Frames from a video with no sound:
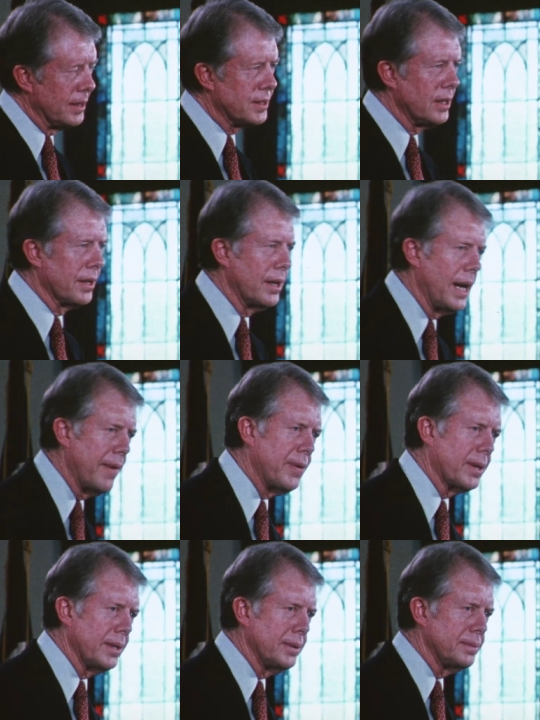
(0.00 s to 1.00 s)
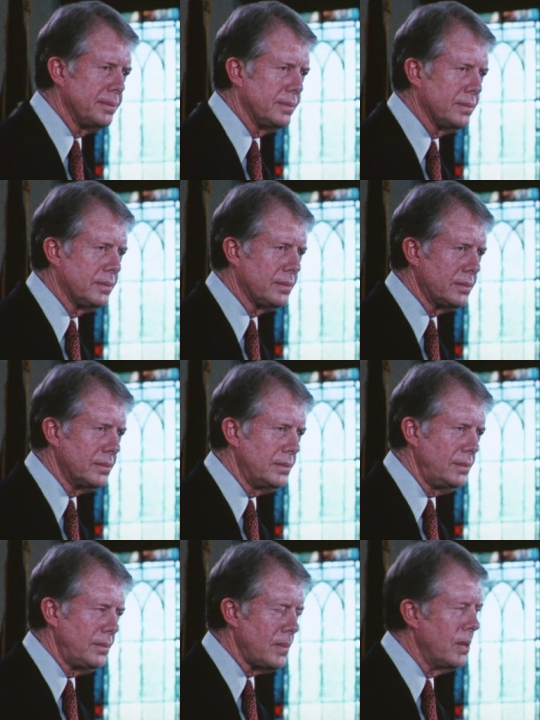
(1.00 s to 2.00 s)
In Southern Africa,
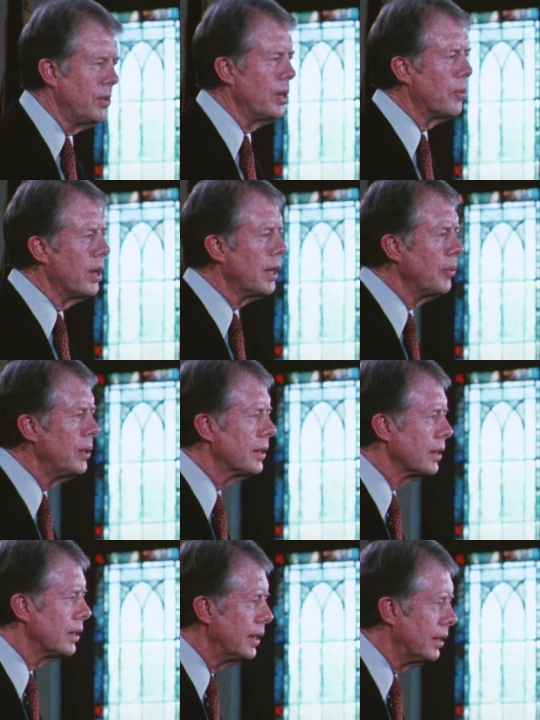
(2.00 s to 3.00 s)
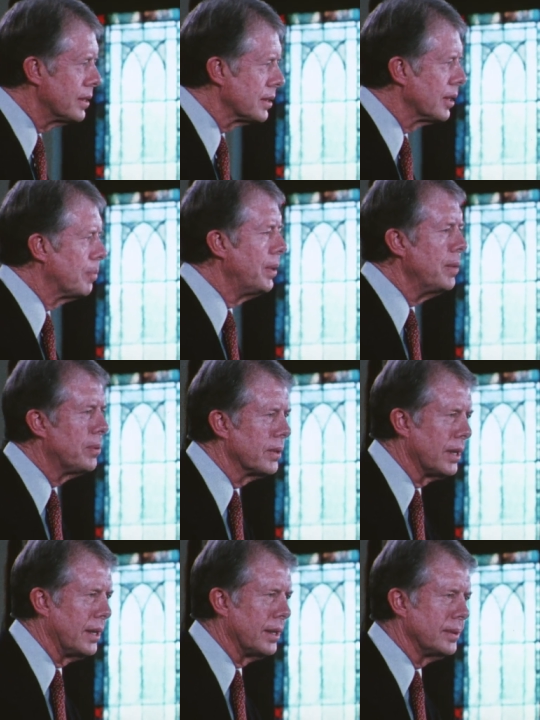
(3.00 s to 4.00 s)
we are working with the leaders and the
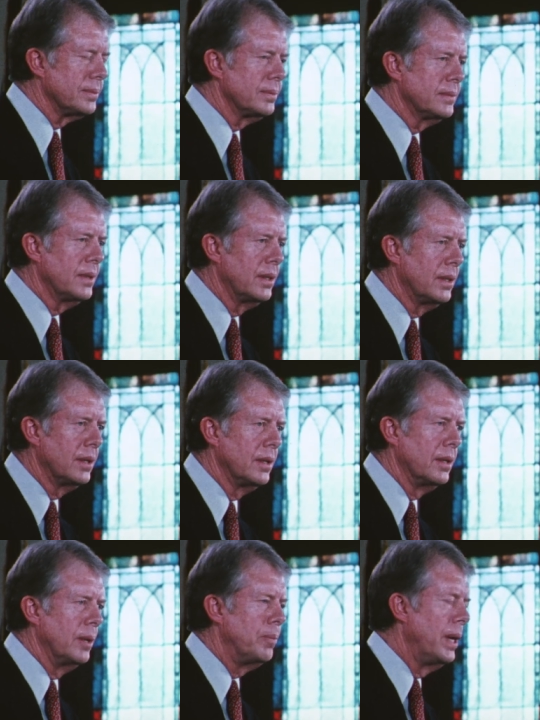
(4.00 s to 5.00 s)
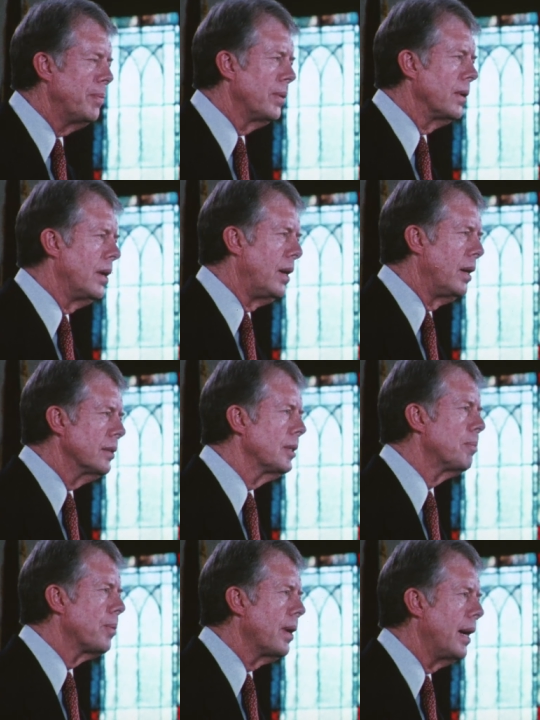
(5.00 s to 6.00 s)
people there, a people
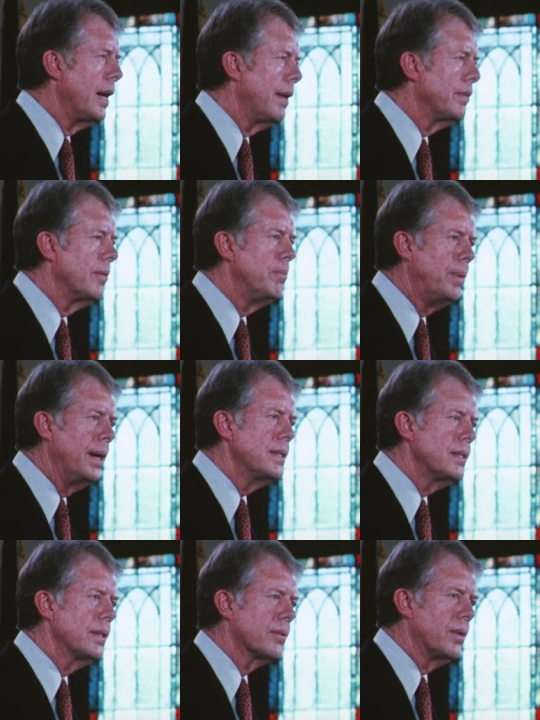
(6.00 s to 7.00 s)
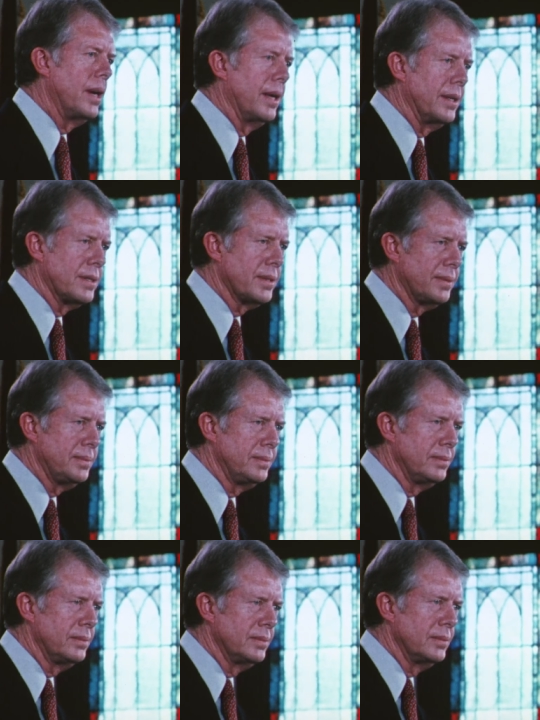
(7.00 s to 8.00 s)
long deprived of basic rights,
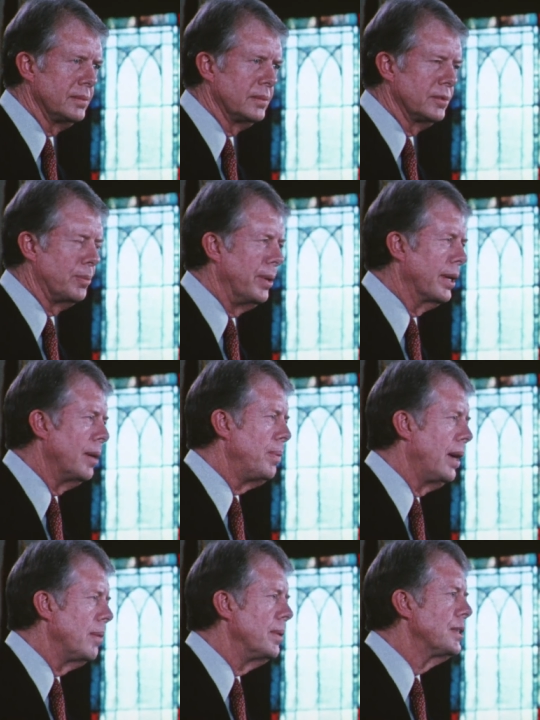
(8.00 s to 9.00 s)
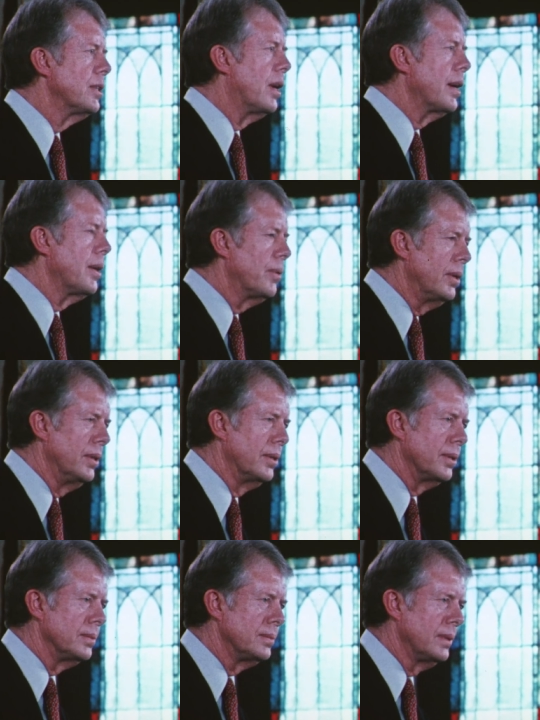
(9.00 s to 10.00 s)
to bring about majority
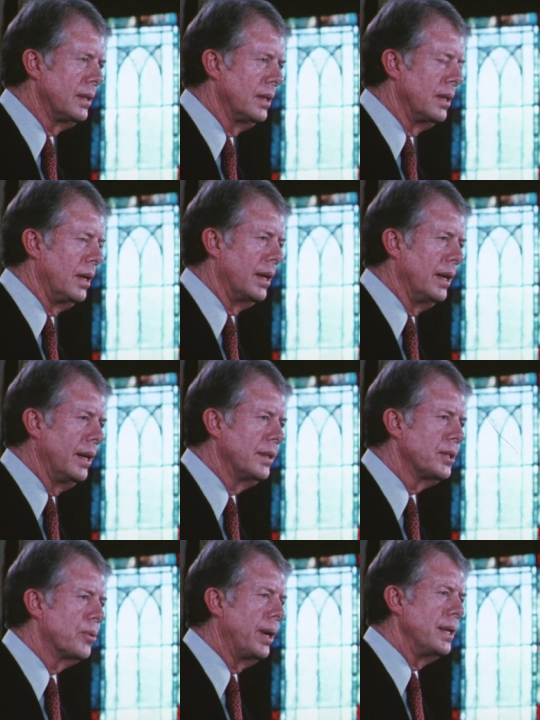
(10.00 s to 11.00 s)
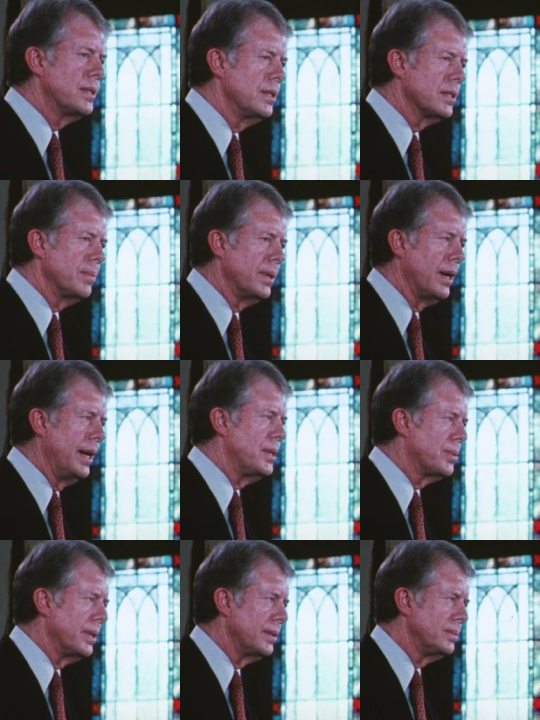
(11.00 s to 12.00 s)
rule, an end to racism and
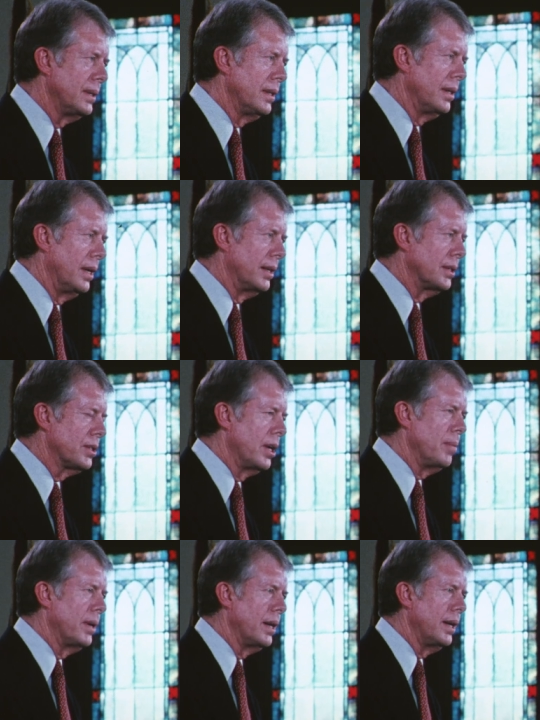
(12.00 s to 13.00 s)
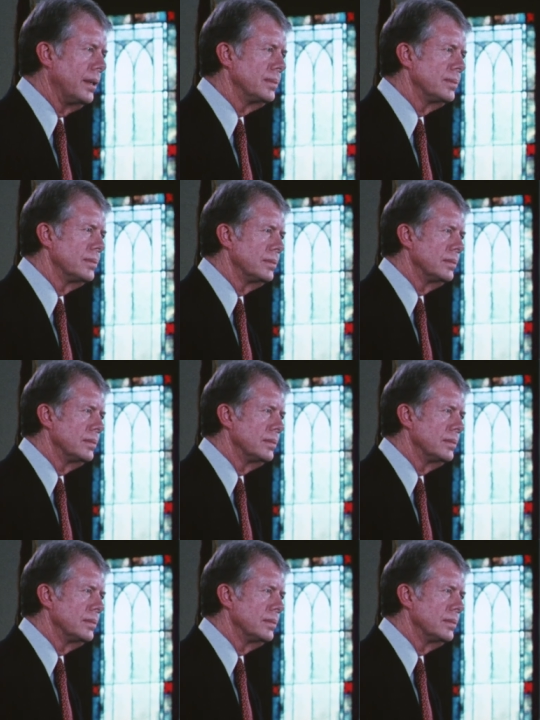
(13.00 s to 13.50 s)
hatred, and to terminate